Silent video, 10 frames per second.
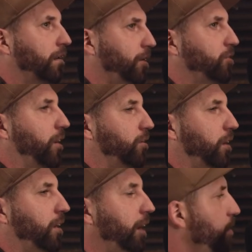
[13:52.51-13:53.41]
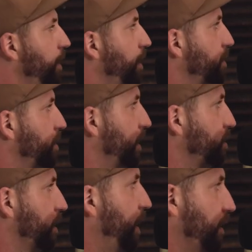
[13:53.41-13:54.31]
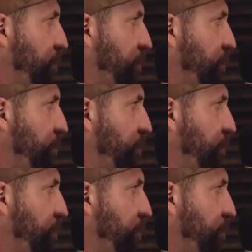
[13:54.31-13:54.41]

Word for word: I just draw drawn a coyote. So there's like a lot